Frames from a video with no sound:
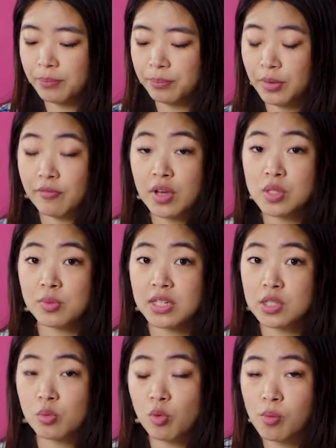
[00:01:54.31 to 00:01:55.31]
But first we
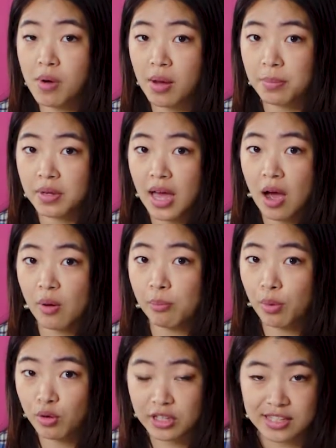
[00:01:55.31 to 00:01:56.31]
need to warm up our
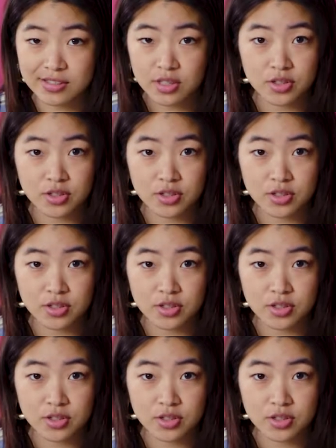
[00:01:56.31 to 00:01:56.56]
bodies.